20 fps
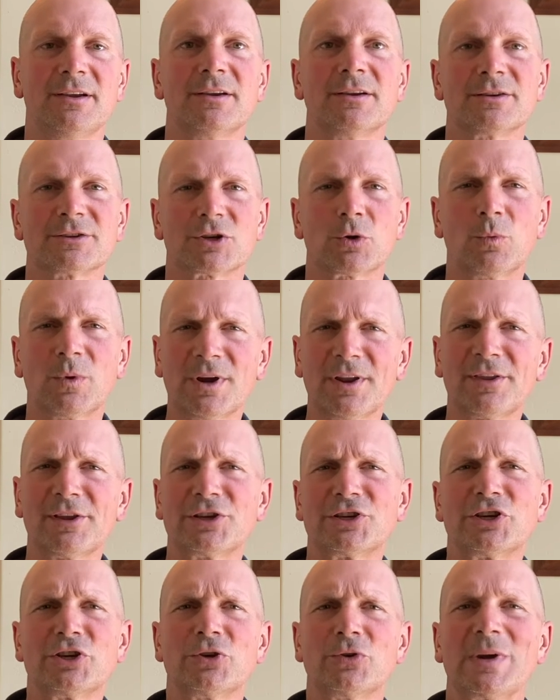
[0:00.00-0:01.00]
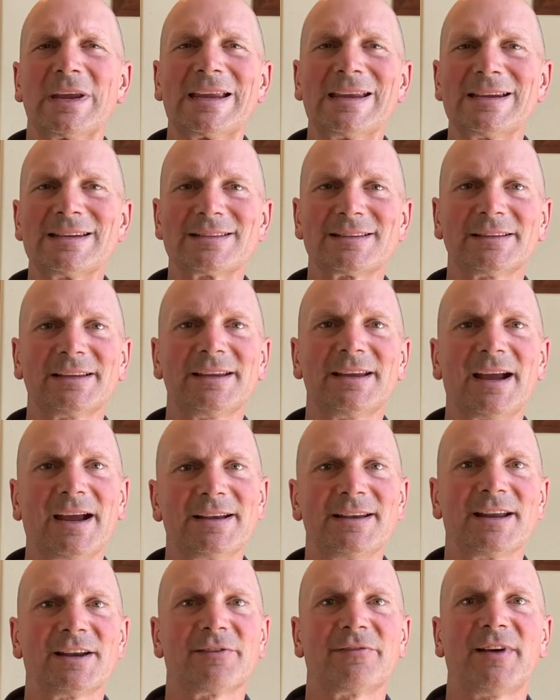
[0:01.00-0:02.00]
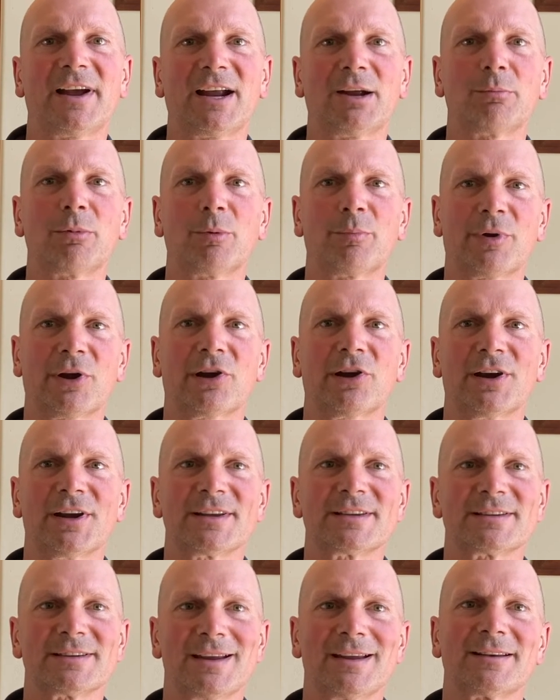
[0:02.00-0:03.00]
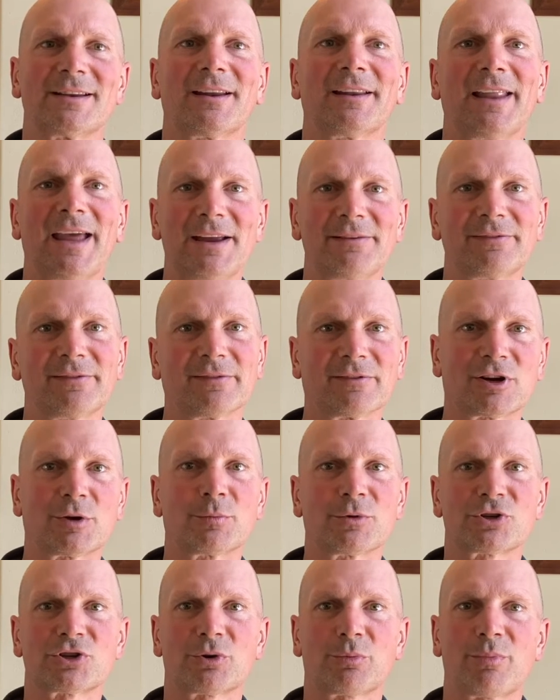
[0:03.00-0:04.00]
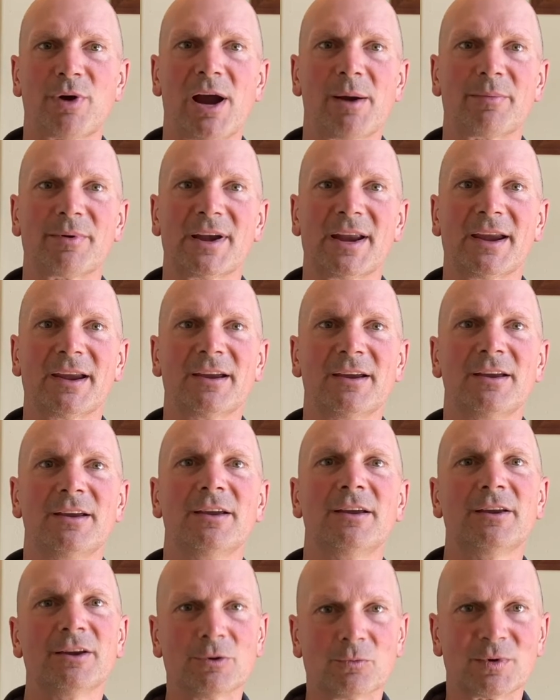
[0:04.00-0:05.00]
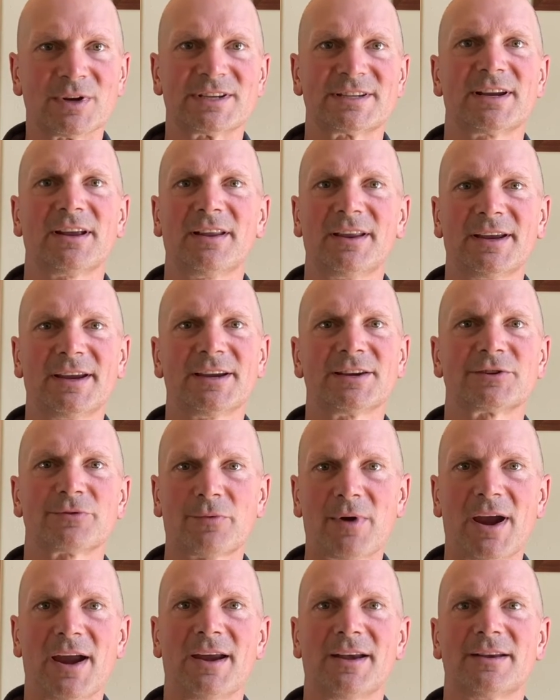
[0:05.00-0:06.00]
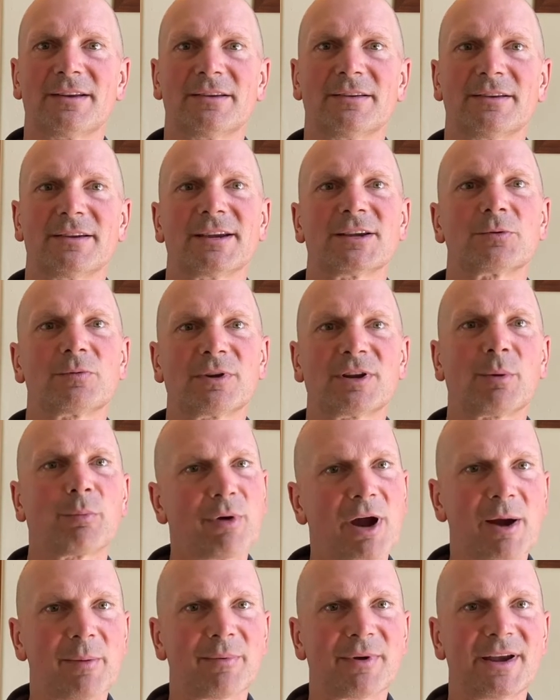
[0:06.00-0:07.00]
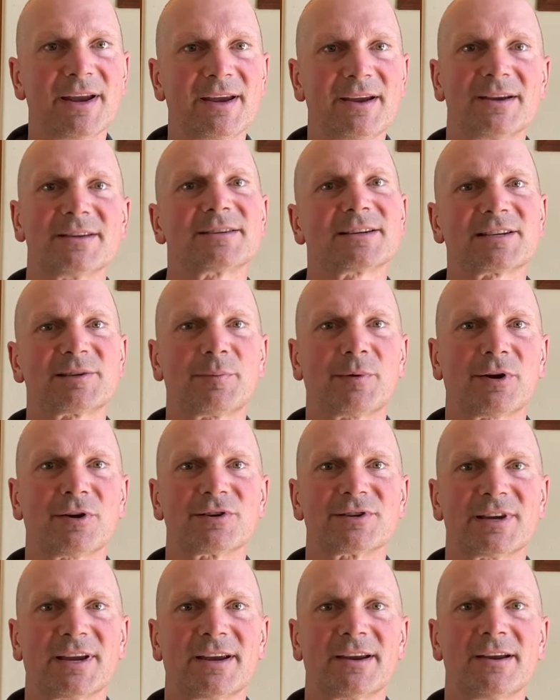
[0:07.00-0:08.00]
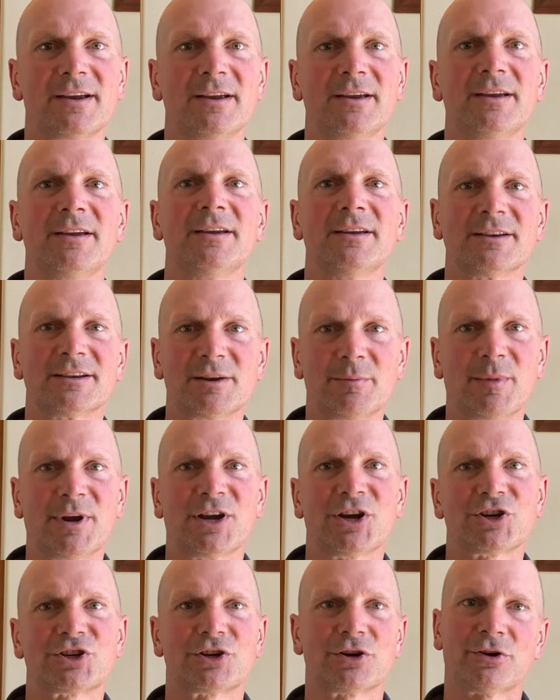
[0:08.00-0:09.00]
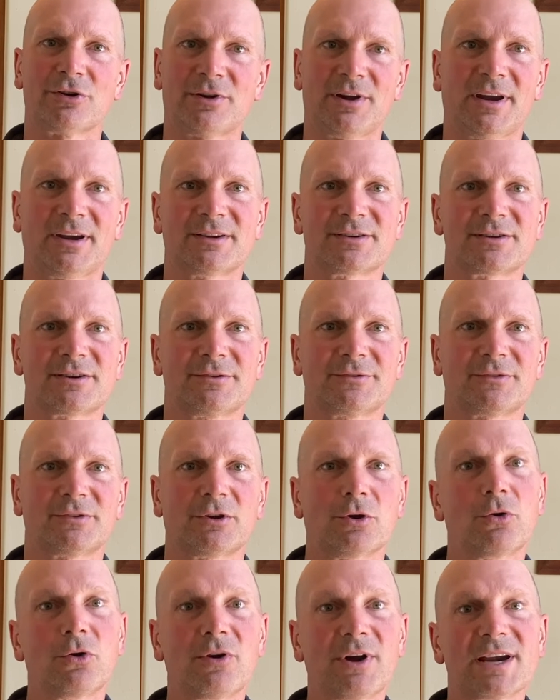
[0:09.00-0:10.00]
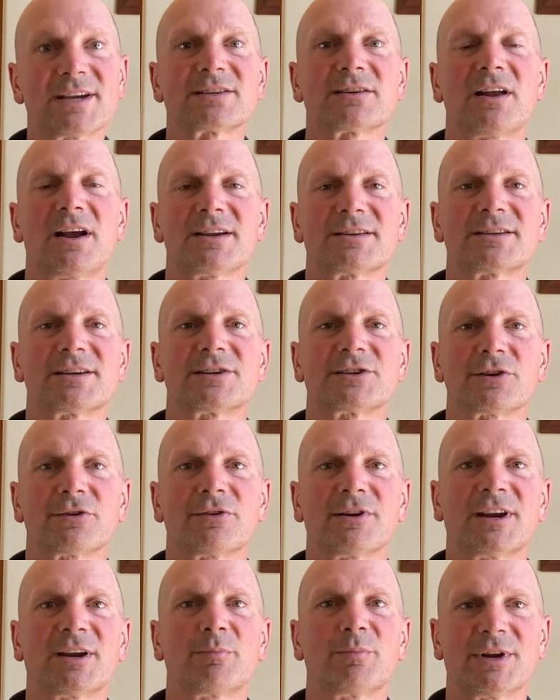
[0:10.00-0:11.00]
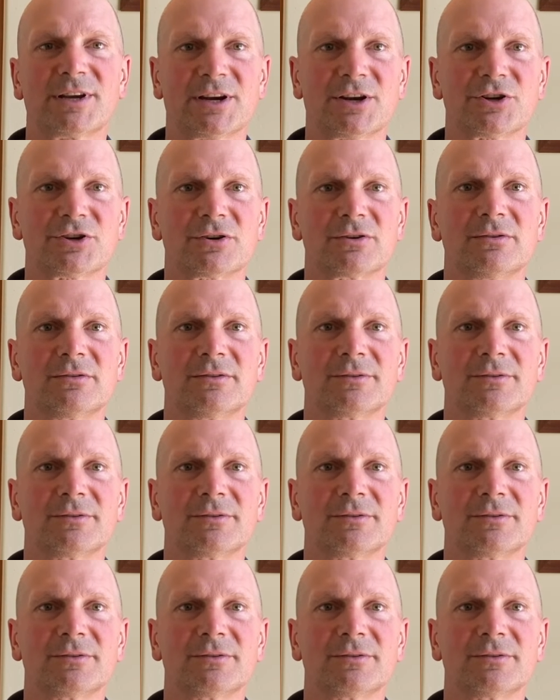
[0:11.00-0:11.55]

So one of the two easily identifiable periods in the life of a commercial property when selling is right is when the property is experiencing diminished earnings or has lost its earning potential.